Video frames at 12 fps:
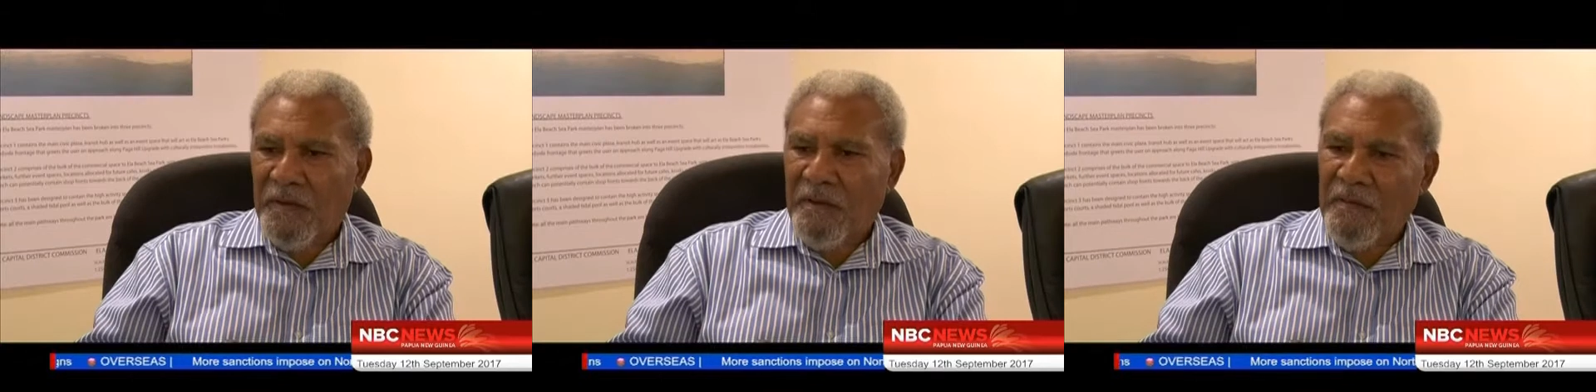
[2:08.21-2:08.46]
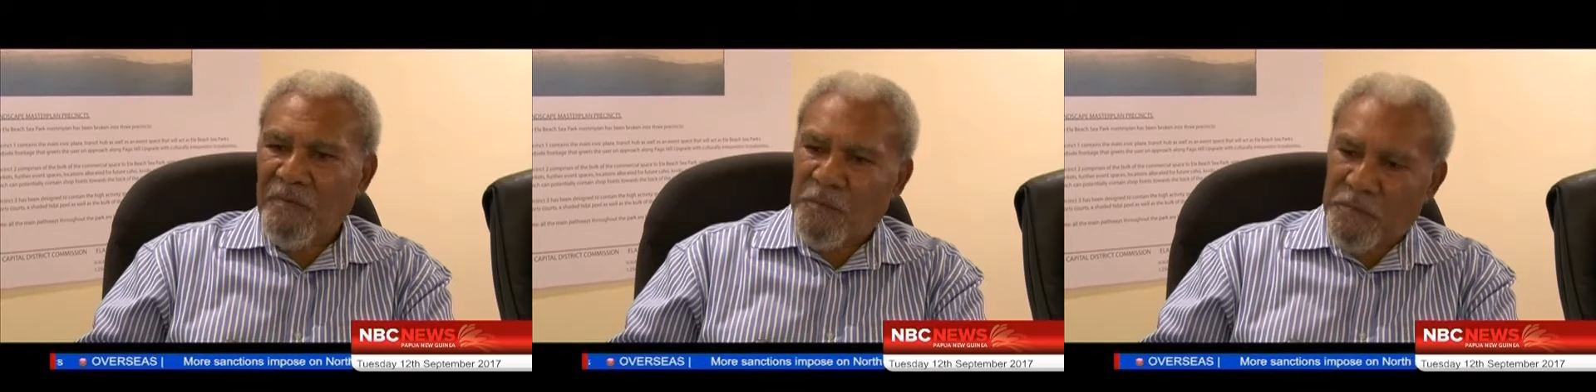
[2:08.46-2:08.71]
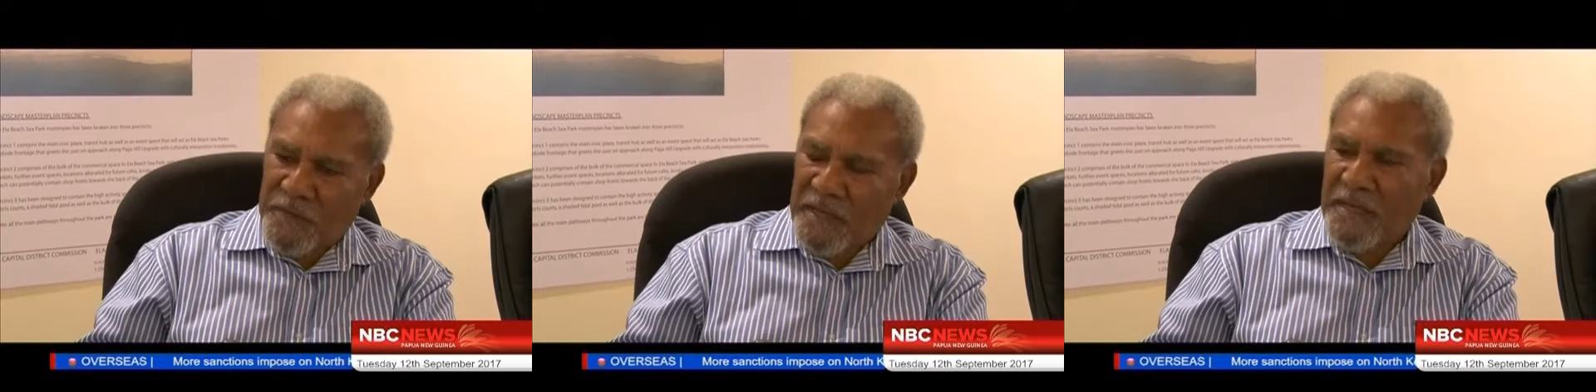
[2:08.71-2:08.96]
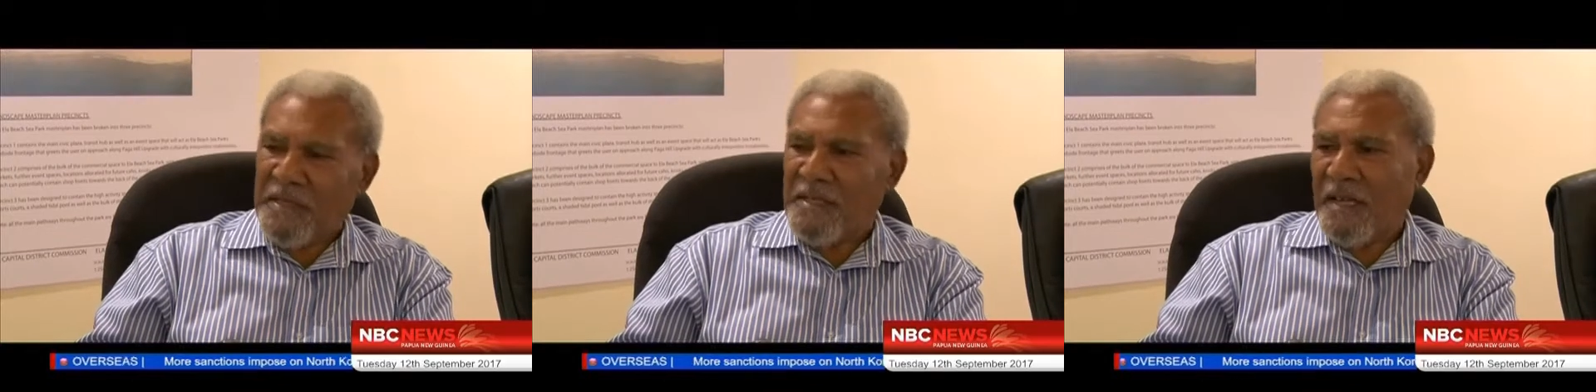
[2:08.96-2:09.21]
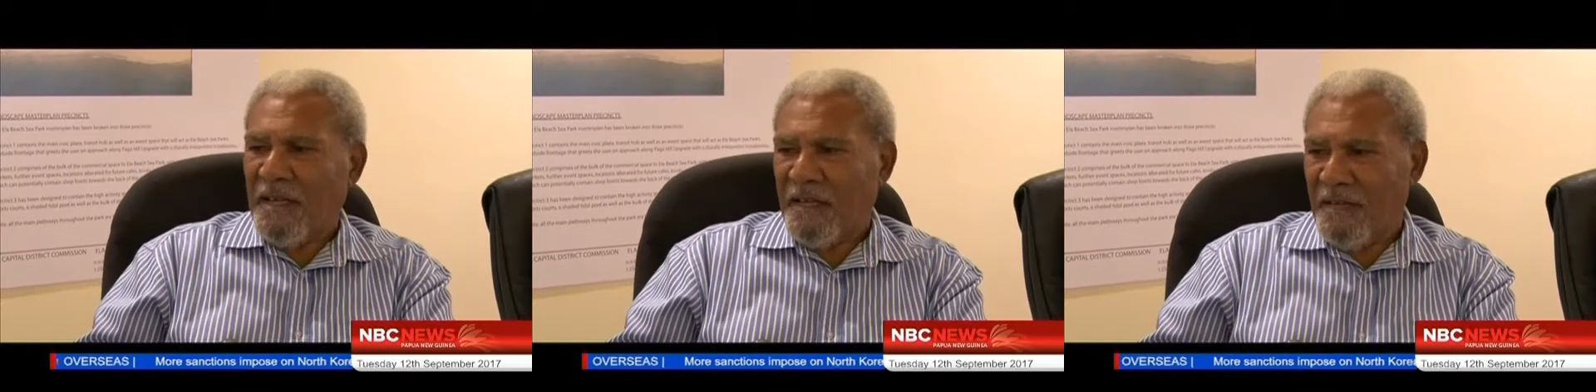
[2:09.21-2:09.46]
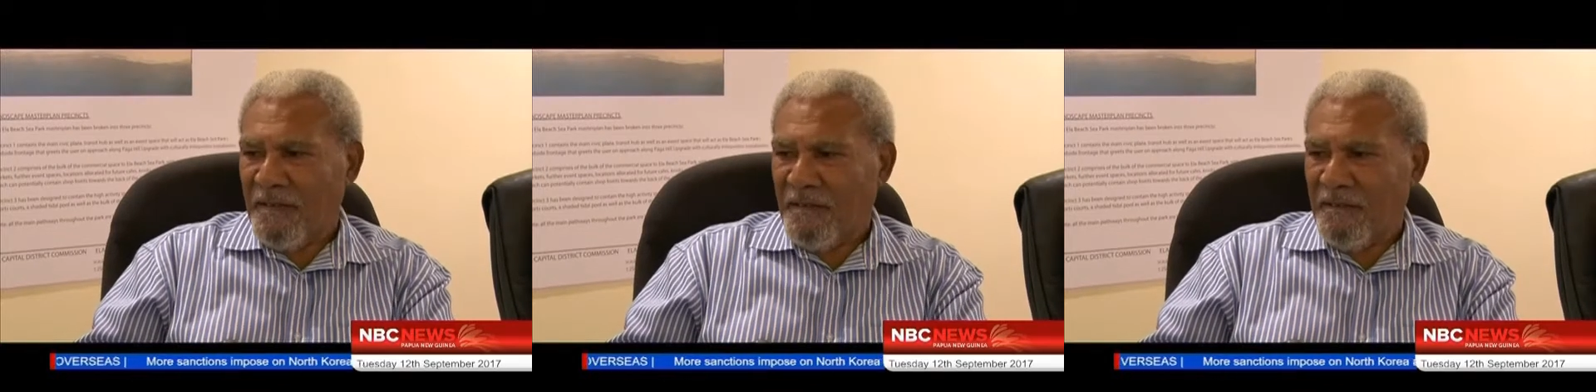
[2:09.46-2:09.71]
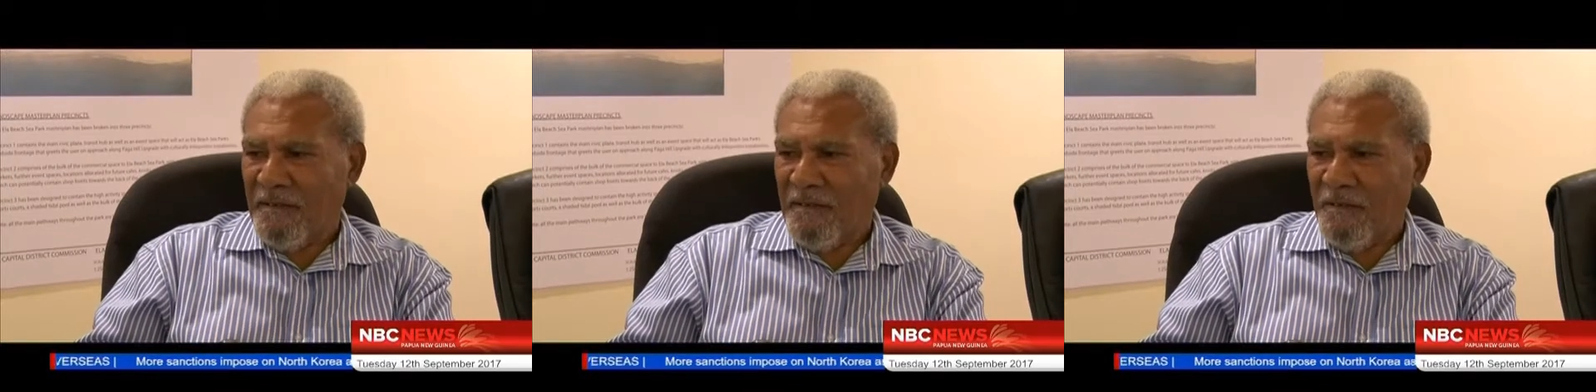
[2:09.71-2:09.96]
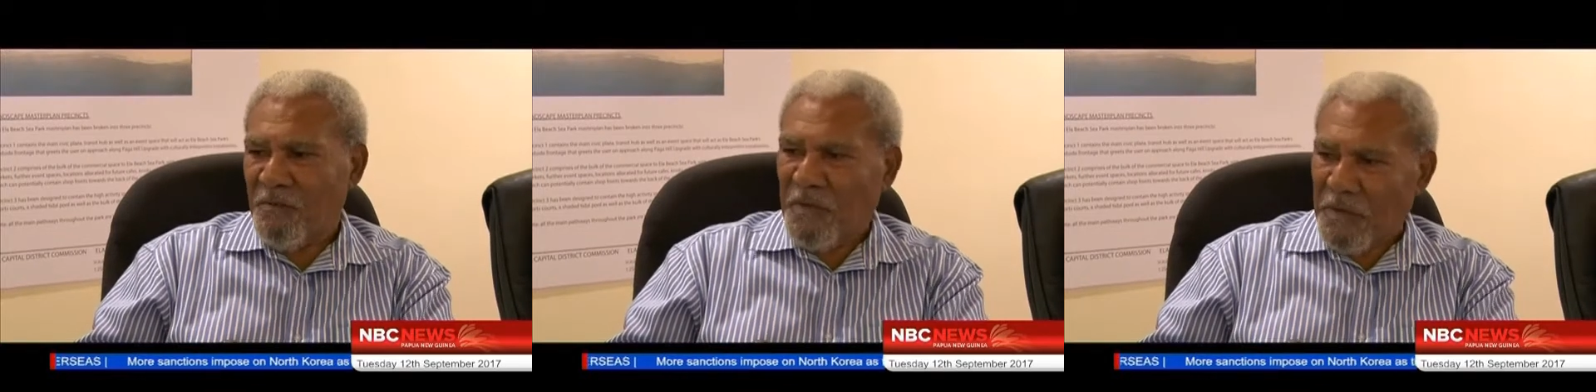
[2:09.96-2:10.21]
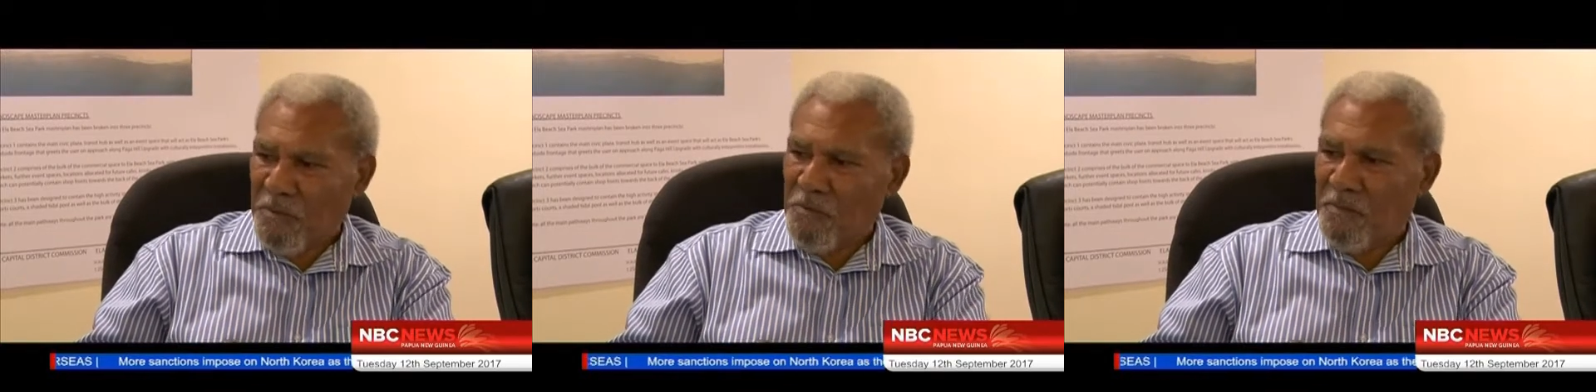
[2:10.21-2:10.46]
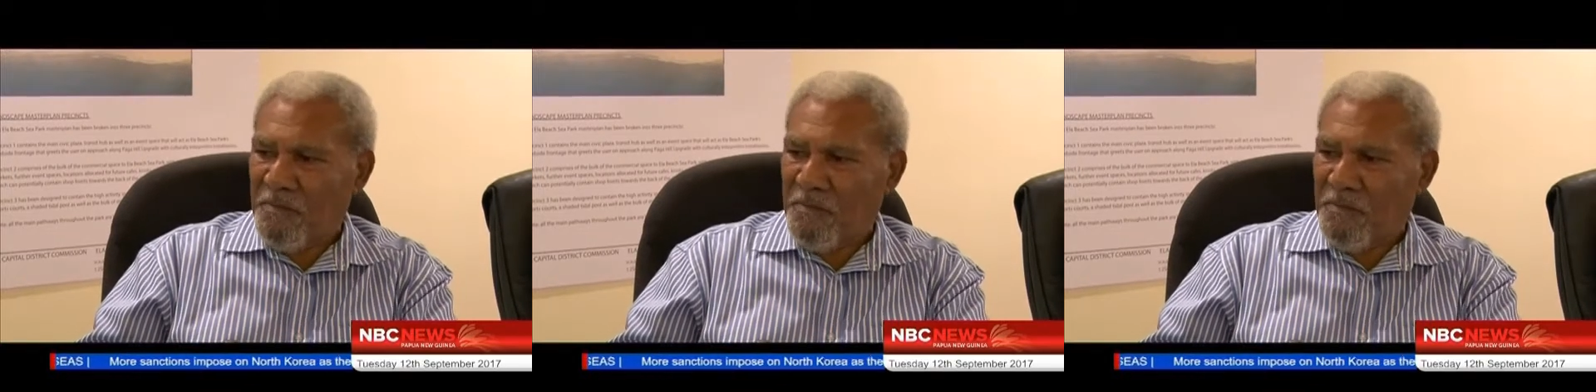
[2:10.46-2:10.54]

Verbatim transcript: have to put that aside, regroup,